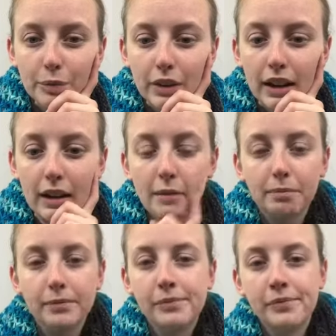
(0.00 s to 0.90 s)

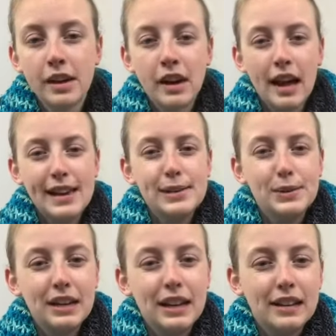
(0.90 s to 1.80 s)
I know
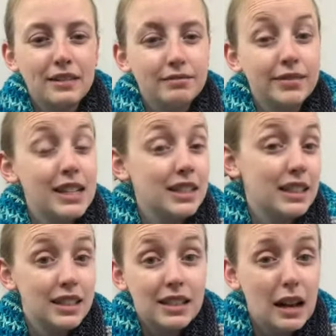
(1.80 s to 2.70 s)
that
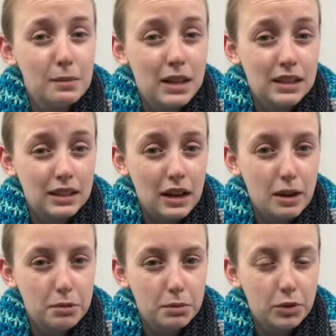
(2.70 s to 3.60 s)
this time isn't
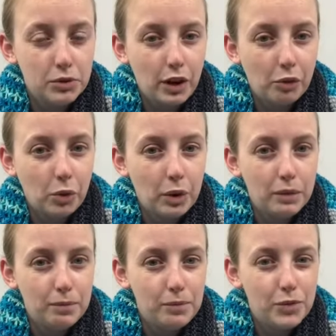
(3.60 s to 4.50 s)
optimal for everyone,